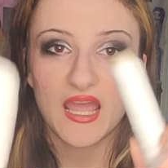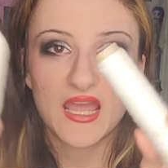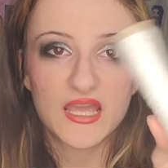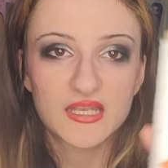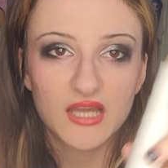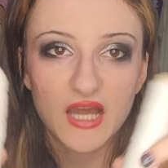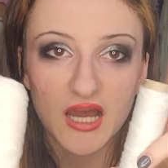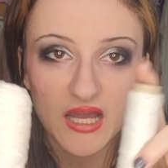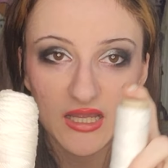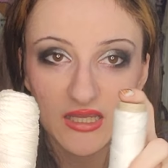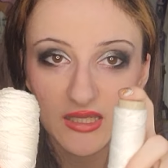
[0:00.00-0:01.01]
And
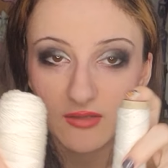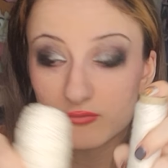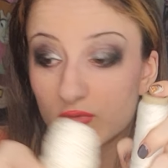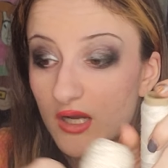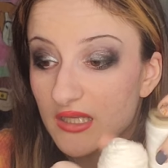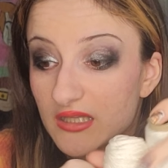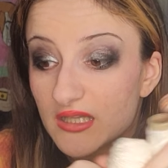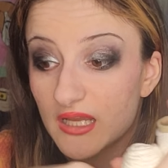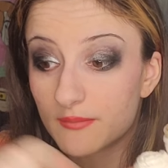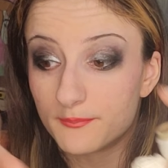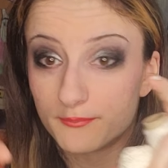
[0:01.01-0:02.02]
I, one,
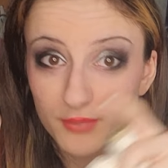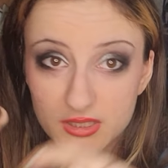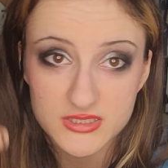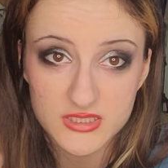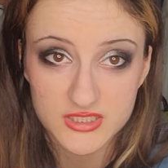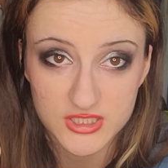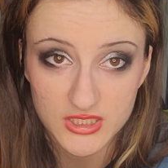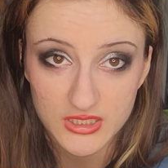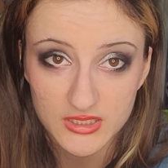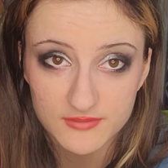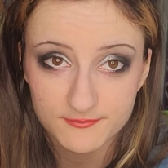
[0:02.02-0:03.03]
got a bunch of
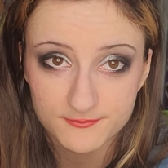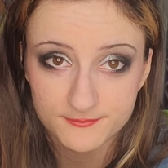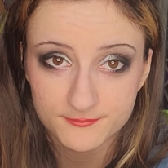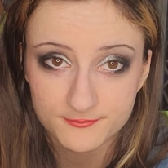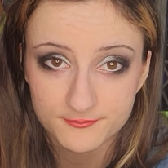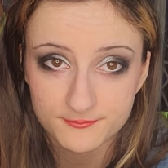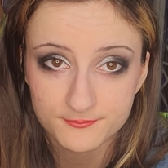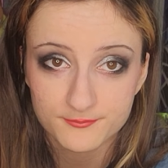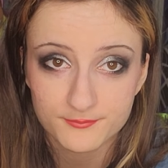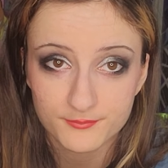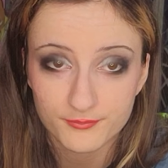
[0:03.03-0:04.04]
shit
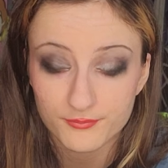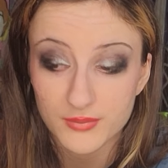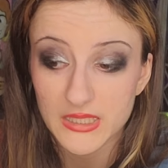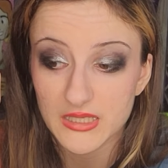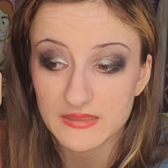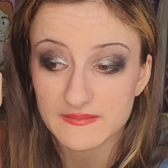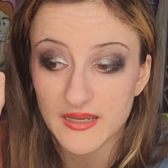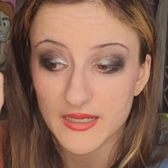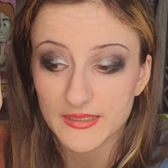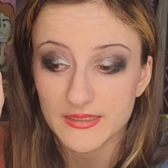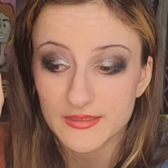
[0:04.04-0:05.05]
because
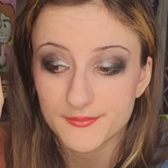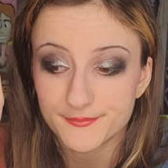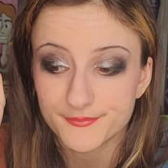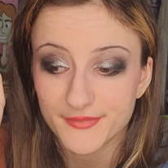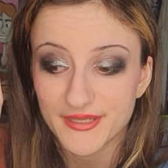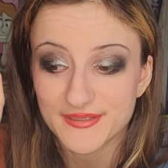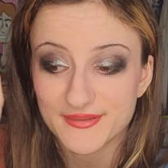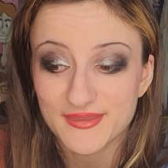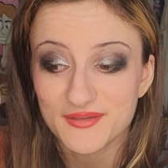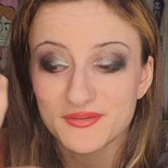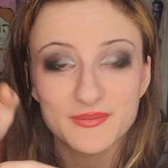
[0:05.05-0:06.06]
I am like
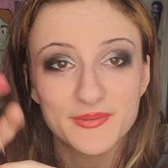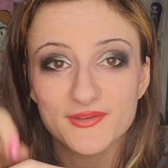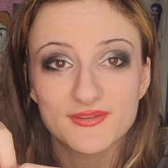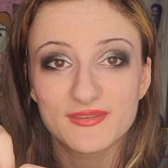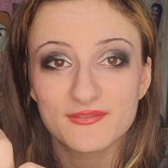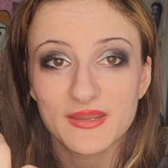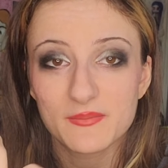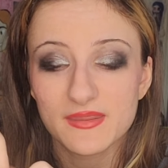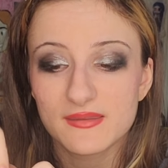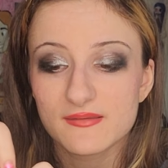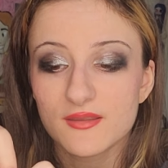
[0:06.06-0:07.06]
the only person in the
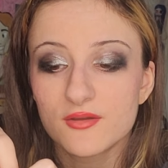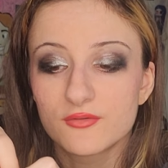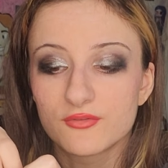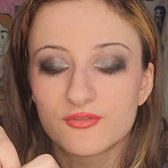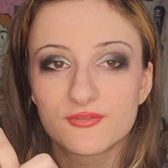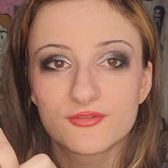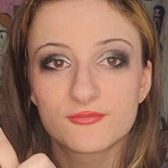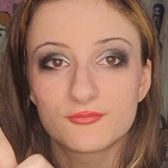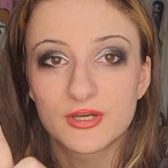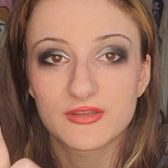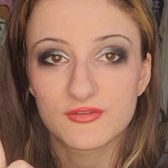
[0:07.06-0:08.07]
family that sews
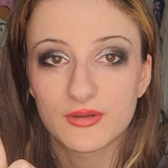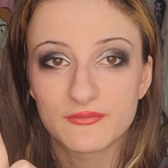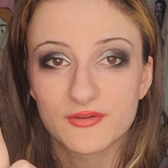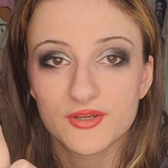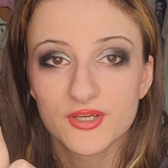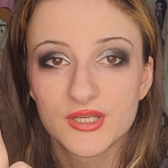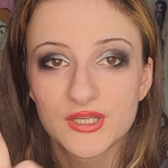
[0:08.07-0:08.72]
whatsoever.